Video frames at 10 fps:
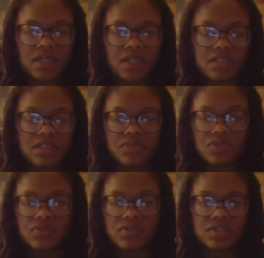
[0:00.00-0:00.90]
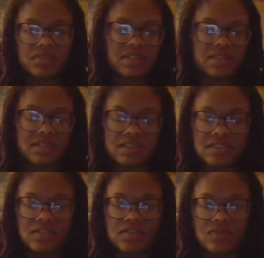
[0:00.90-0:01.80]
entrepreneurs, to
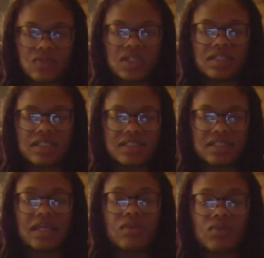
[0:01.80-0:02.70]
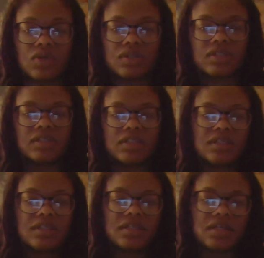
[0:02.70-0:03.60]
businesses, what it is that they want.
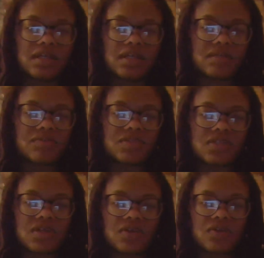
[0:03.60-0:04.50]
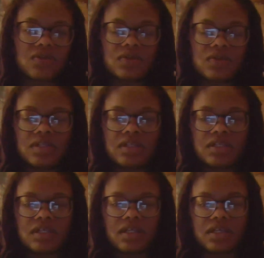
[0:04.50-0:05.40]
Um, so
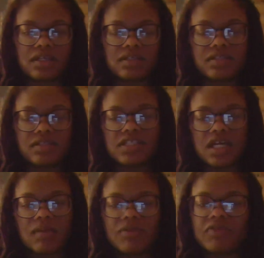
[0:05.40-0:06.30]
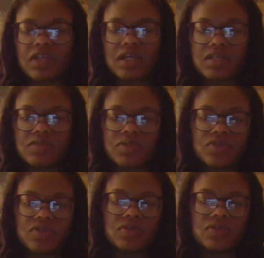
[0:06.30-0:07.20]
uh, the job of an
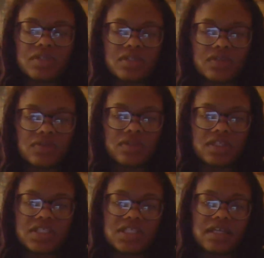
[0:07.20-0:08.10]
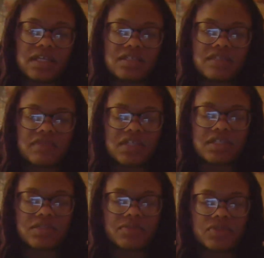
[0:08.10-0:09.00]
entrepreneur, or the challenge of an
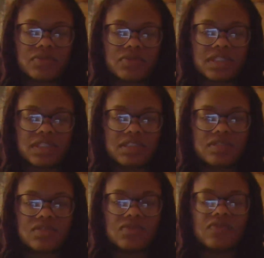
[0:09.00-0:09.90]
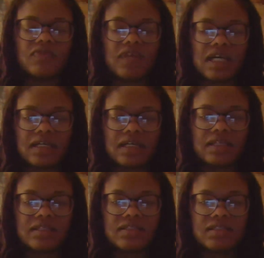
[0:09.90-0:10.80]
entrepreneur, is to
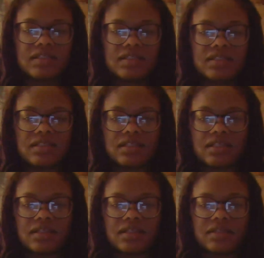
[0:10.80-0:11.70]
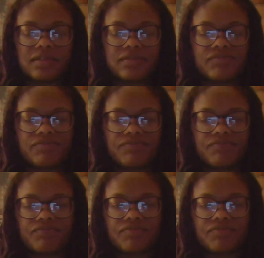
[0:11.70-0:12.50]
find um,